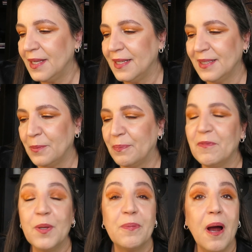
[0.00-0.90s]

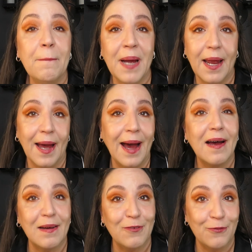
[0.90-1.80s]
The problem I
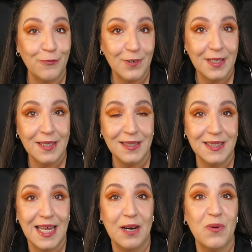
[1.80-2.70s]
have is
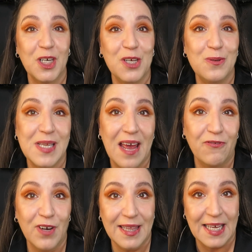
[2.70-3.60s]
that I want to use
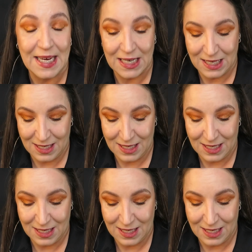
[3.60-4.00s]
everything.